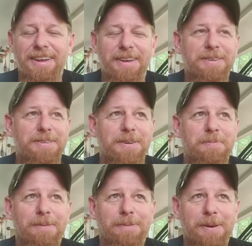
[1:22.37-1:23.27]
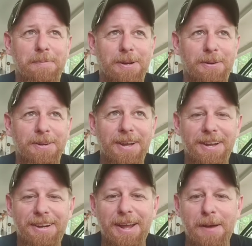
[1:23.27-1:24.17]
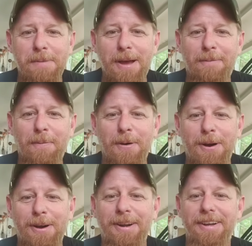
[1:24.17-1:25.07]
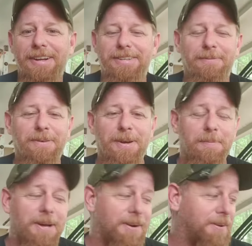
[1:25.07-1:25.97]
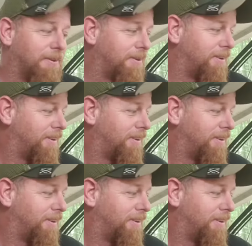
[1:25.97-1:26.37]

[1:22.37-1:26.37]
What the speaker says: It's just my fundamentals. Damn F word. It's the fundamentals.